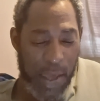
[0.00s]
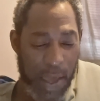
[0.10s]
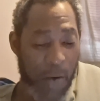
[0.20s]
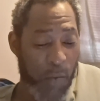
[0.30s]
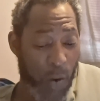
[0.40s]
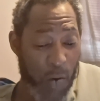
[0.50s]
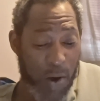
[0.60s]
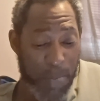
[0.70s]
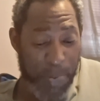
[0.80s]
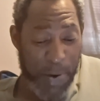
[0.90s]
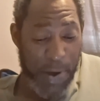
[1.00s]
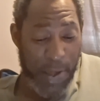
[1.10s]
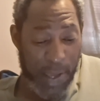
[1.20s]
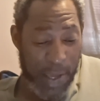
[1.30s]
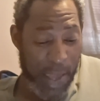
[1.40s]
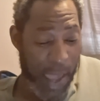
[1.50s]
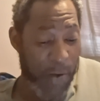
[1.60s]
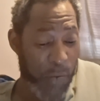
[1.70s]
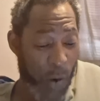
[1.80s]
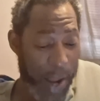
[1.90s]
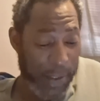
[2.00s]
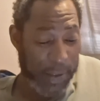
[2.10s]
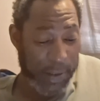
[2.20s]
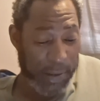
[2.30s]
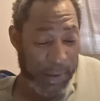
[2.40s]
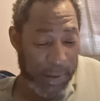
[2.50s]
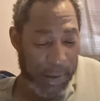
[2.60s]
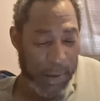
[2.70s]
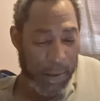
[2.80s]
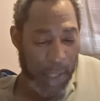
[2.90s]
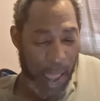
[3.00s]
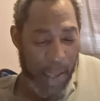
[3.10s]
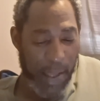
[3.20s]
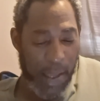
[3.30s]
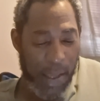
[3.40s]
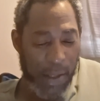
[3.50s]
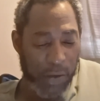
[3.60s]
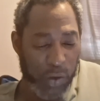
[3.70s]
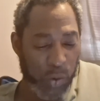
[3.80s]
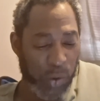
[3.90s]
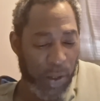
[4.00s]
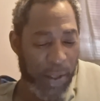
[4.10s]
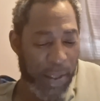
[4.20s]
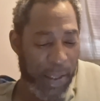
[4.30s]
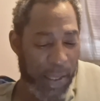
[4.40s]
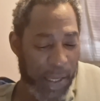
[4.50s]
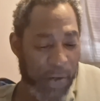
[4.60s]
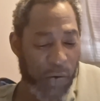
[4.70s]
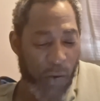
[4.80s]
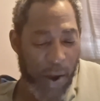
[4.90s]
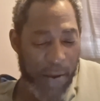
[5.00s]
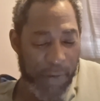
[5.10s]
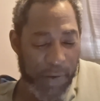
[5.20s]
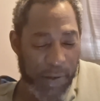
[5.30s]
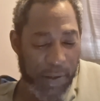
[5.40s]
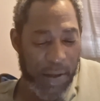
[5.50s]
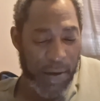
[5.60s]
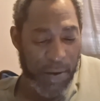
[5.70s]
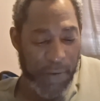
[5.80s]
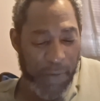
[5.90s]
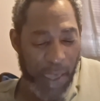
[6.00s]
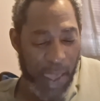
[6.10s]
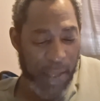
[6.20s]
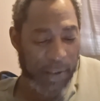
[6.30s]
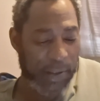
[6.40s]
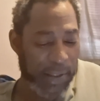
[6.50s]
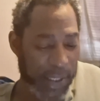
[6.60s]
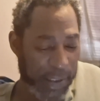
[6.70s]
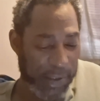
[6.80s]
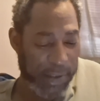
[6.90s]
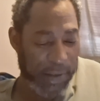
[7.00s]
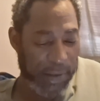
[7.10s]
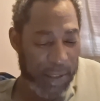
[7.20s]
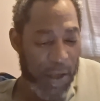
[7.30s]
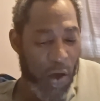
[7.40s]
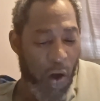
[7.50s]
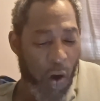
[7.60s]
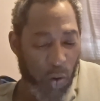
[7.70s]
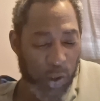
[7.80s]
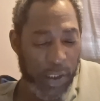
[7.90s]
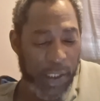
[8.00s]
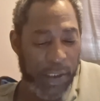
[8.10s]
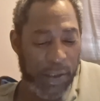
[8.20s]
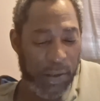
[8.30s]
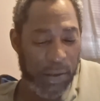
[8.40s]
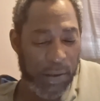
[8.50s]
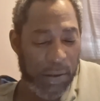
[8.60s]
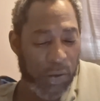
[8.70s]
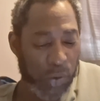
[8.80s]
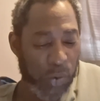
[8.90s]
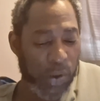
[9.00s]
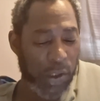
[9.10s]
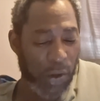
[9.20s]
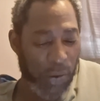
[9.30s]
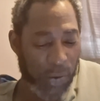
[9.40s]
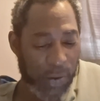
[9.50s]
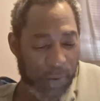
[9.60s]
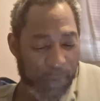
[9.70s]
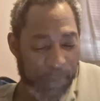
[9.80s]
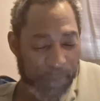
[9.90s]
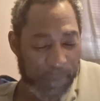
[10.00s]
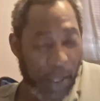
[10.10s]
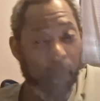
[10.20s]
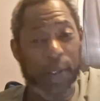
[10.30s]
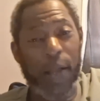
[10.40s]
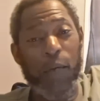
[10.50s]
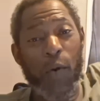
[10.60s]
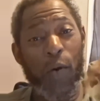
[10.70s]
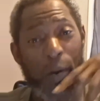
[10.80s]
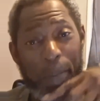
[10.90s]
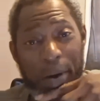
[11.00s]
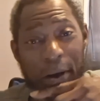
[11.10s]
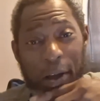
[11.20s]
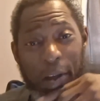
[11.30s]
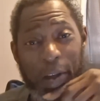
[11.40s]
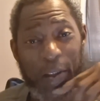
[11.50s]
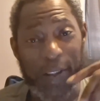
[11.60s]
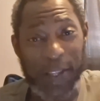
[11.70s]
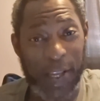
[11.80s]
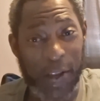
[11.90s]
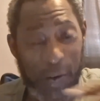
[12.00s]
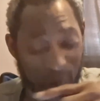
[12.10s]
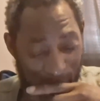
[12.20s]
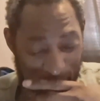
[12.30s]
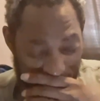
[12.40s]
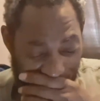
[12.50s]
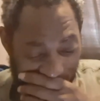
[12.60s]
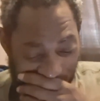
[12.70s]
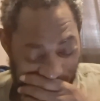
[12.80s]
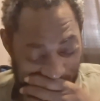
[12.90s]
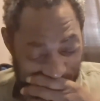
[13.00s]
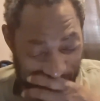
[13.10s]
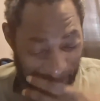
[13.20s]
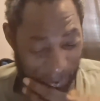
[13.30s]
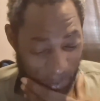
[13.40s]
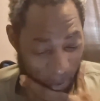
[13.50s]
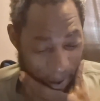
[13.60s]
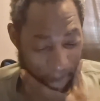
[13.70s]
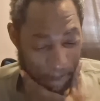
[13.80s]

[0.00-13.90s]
a writing like to the engraving of a signet. Holiness to the Lord. That's what they wrote upon the engraving. Verse 31.